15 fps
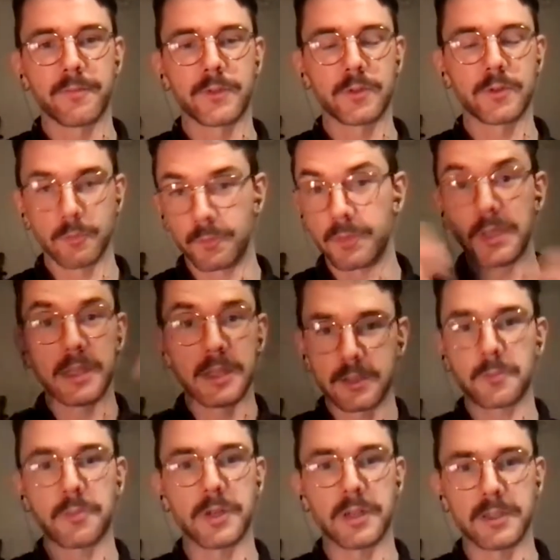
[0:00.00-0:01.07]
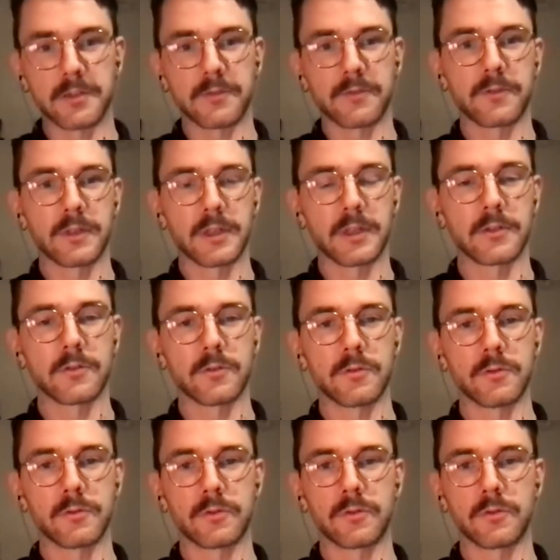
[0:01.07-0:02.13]
to be expressive and
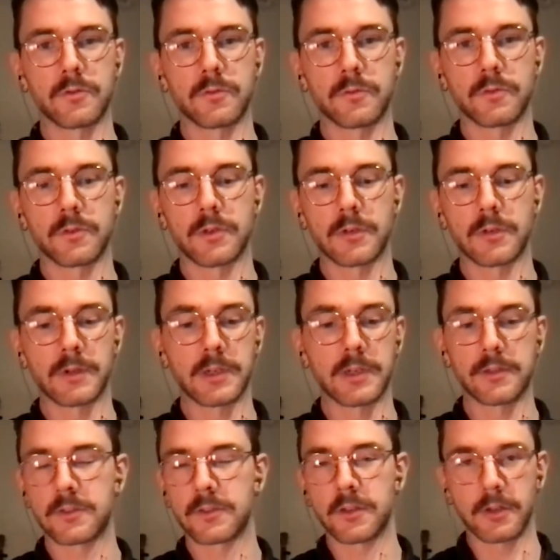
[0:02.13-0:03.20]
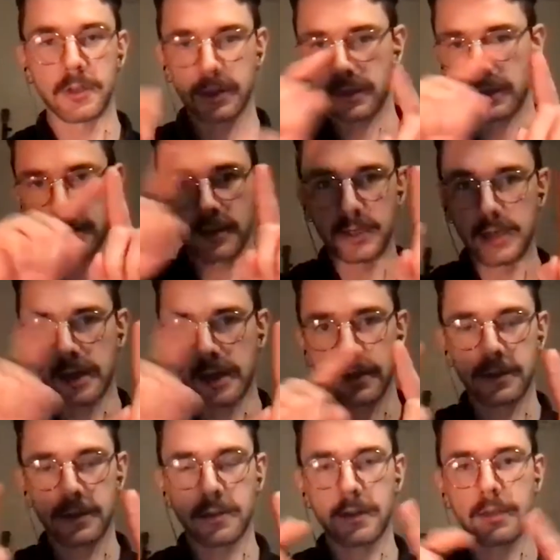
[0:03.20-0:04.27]
to like really study like the lines
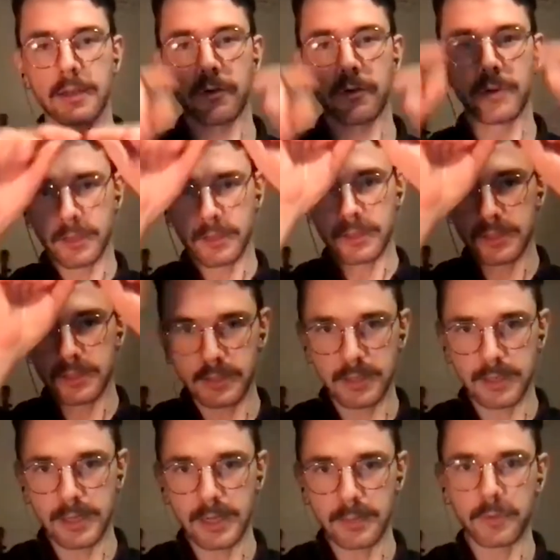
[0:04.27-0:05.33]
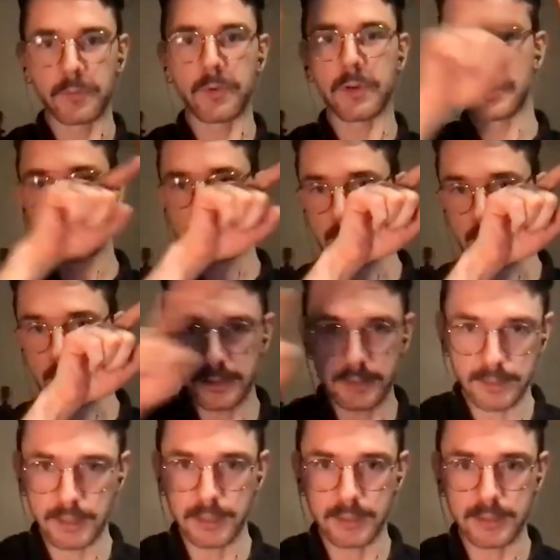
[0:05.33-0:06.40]
and think like, okay, this is the line, but what is he actually
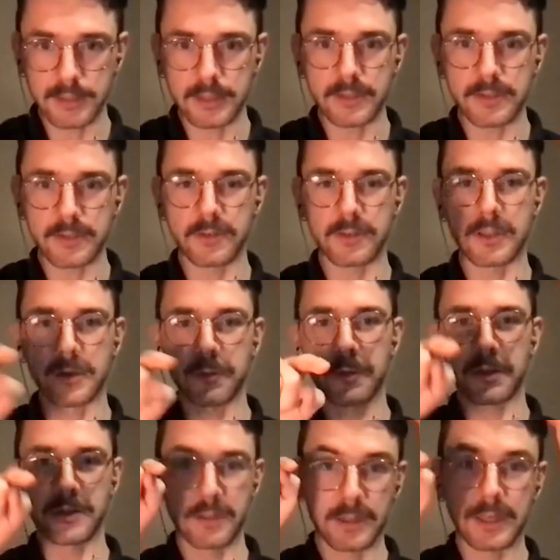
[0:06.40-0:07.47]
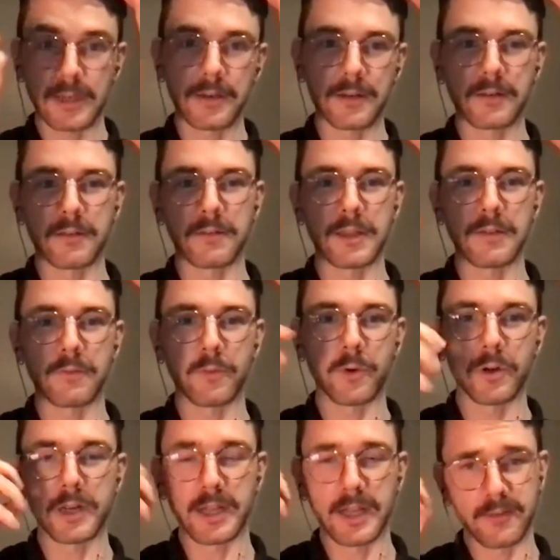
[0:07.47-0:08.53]
saying is this. So that means on that
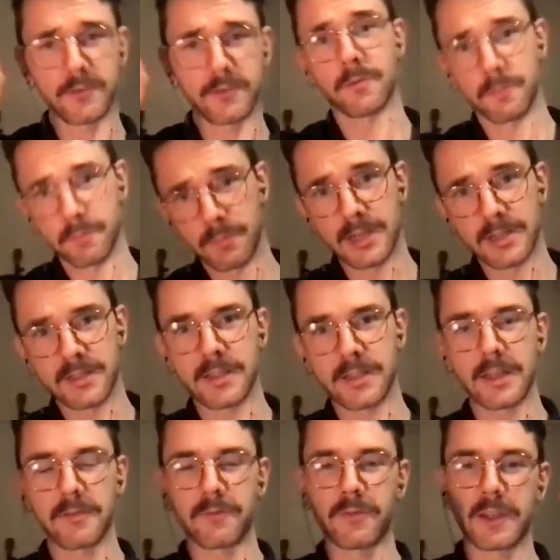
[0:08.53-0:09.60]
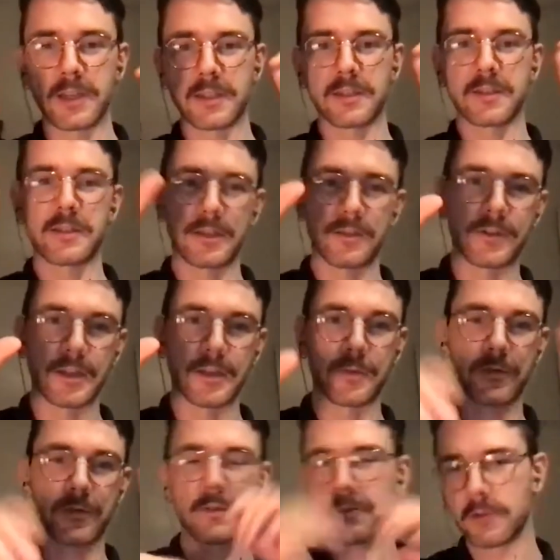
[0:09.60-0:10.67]
word, I have to make a sad face instead of a
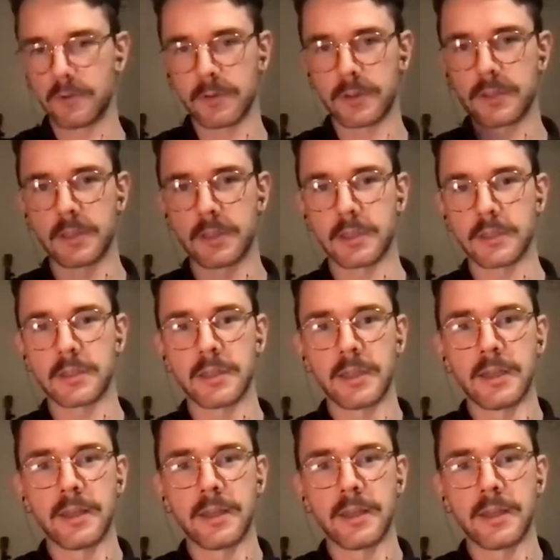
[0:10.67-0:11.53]
happy, all those things.